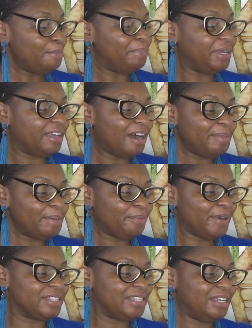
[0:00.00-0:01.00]
Becoming
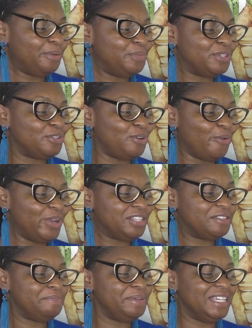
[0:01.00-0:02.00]
president was
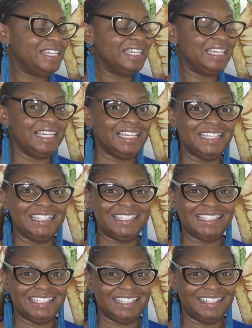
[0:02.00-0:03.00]
going to be
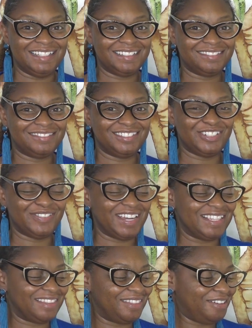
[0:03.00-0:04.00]
easy,
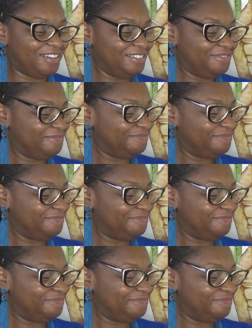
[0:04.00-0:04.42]
Grace thought.